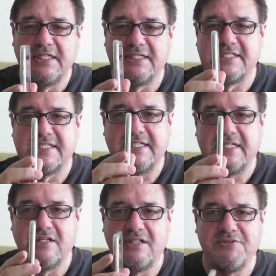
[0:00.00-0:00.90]
It's
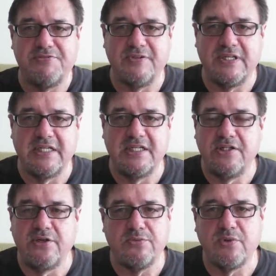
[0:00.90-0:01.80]
thin enough,
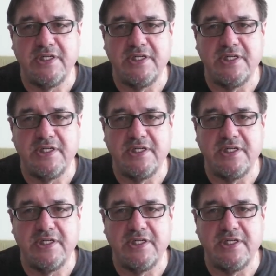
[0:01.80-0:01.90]
you don't